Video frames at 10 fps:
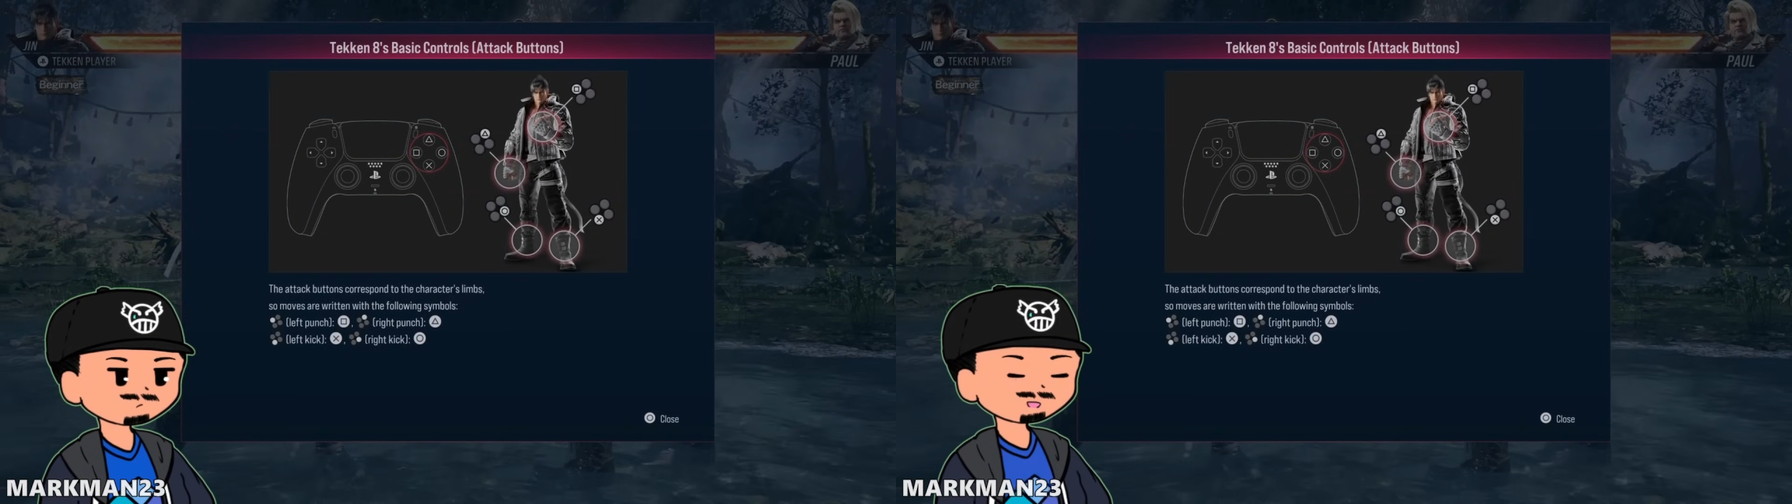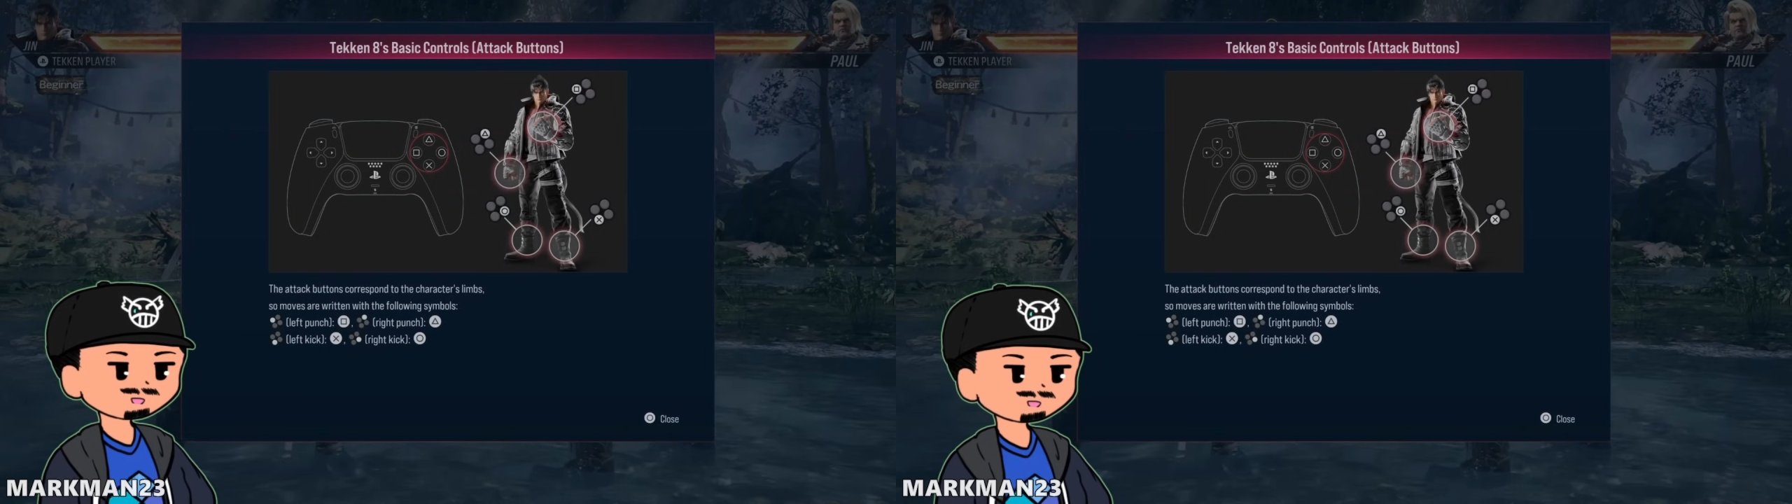
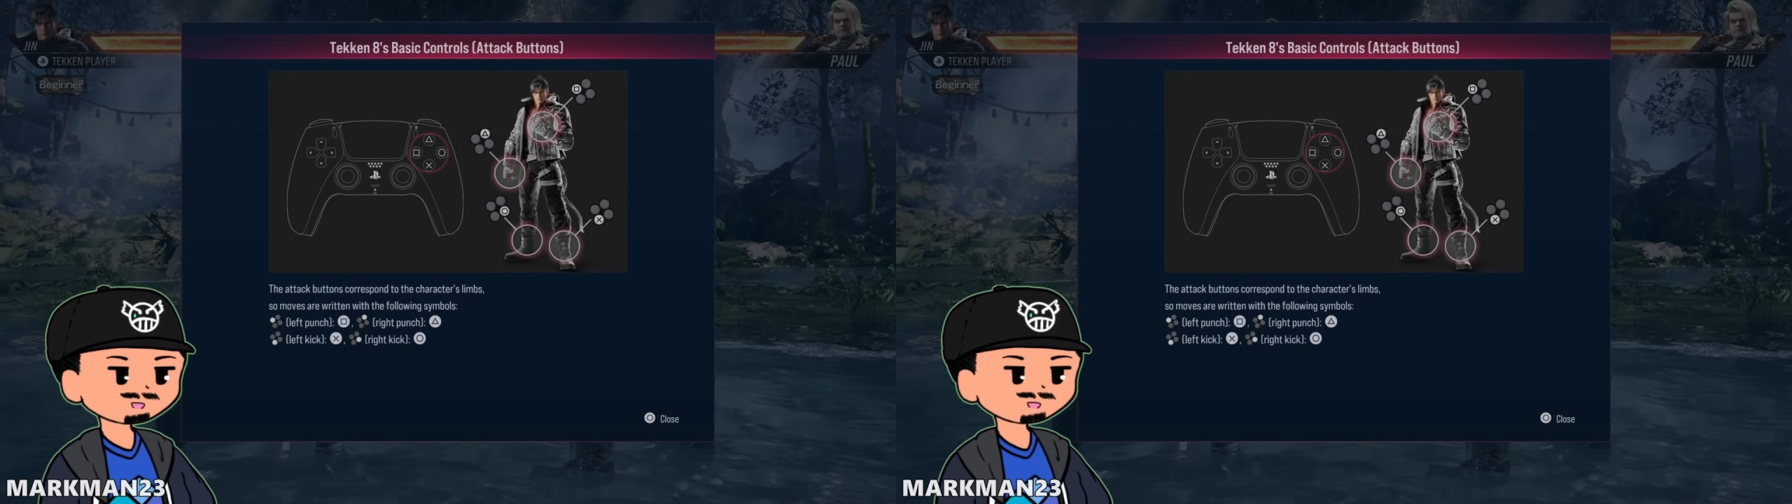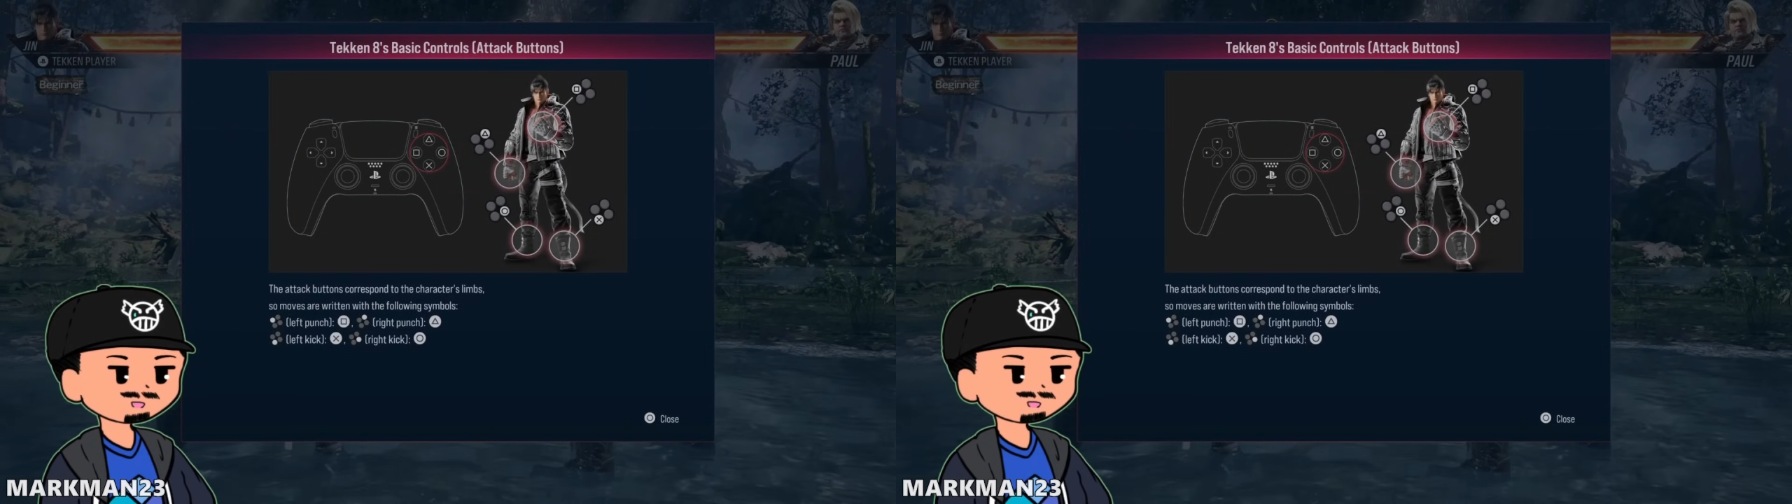Tekken
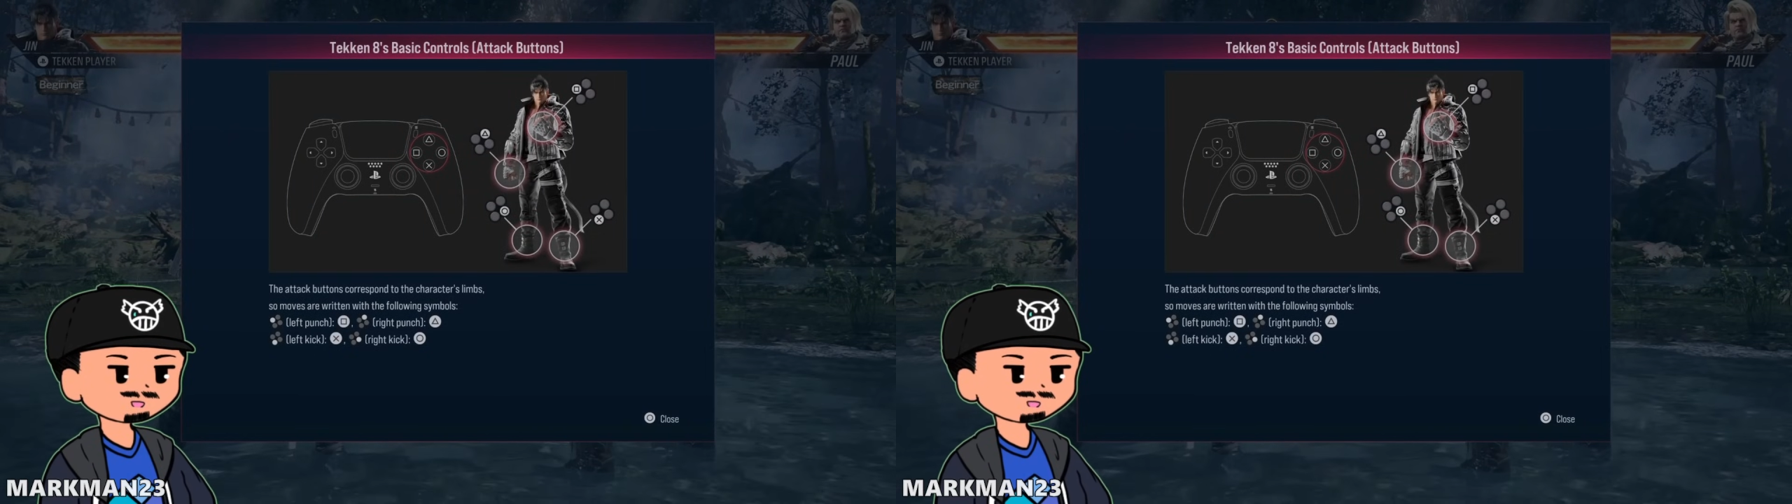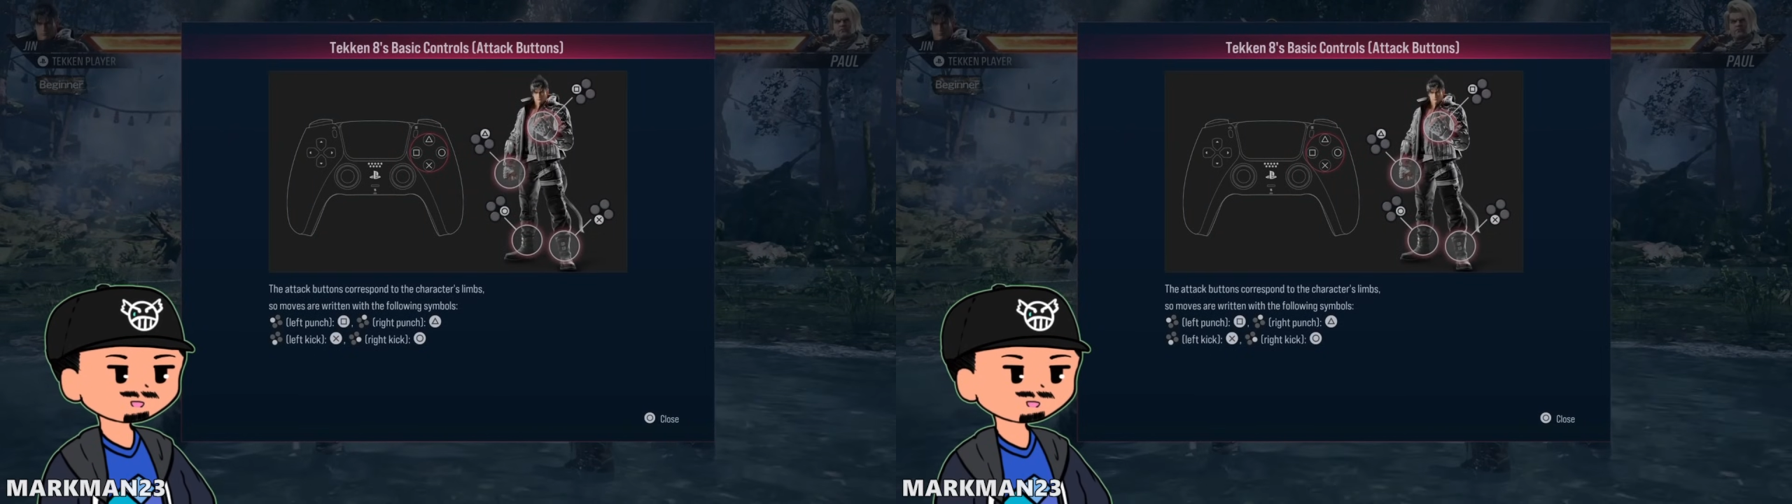teaches you
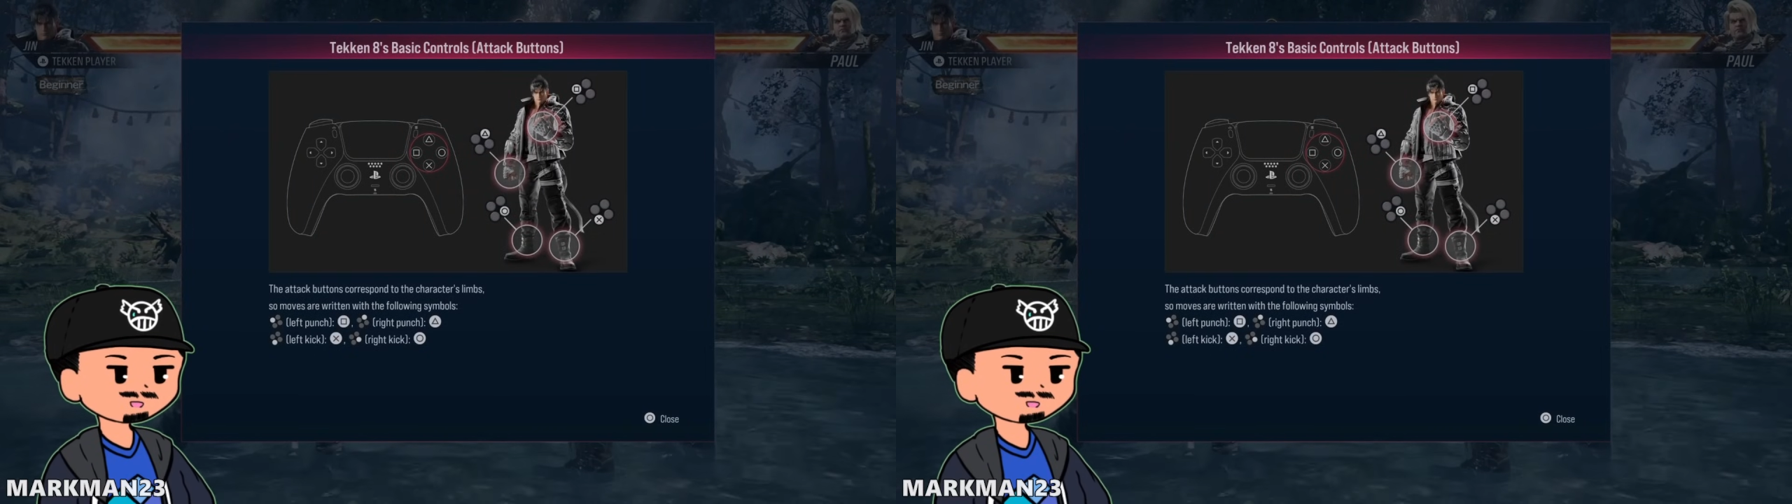about